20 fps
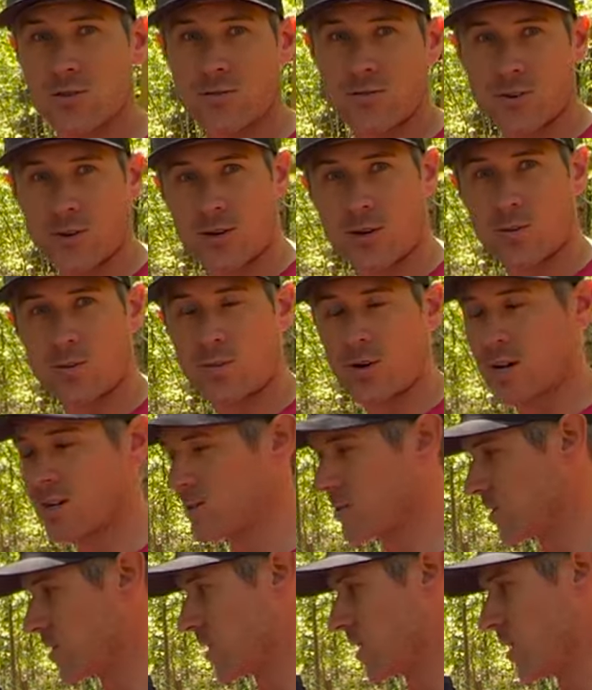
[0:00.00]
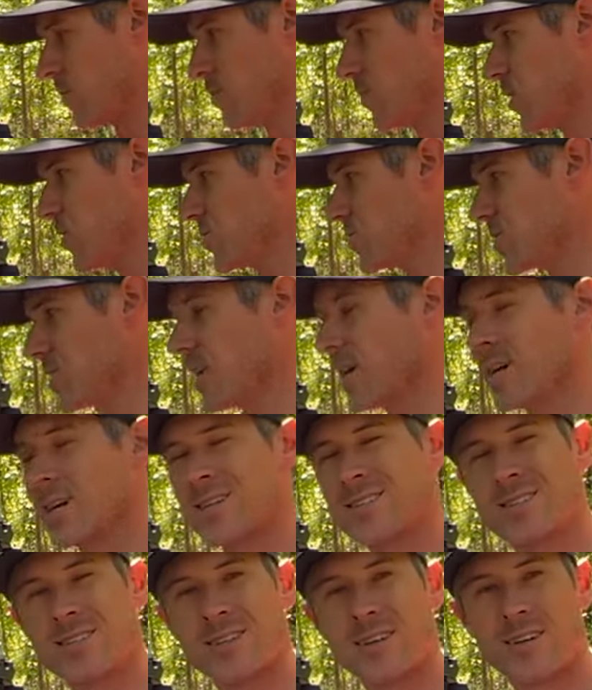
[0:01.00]
for the compressor on both
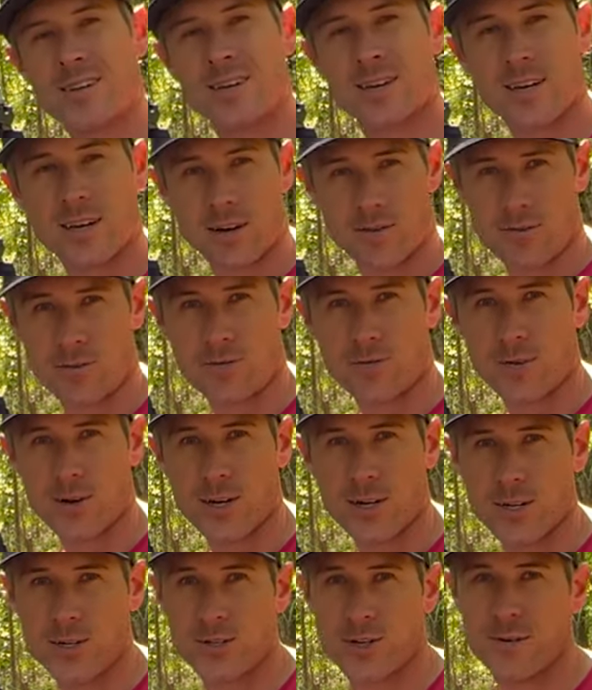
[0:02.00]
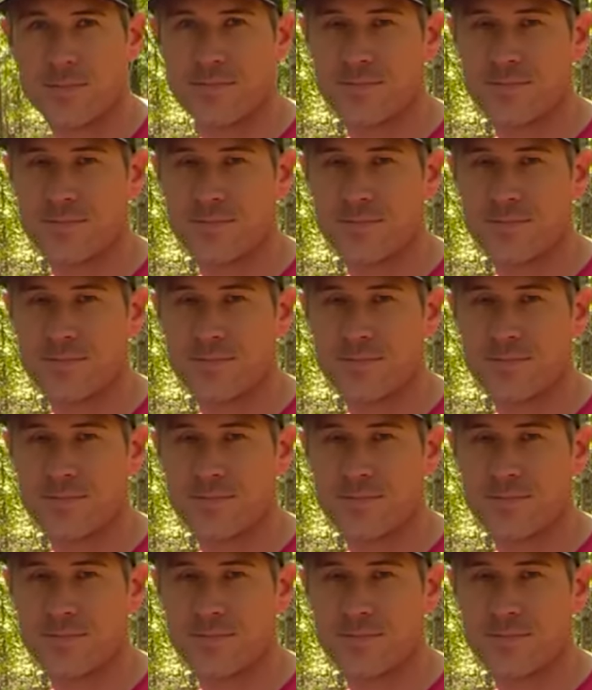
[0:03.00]
sides of the fridge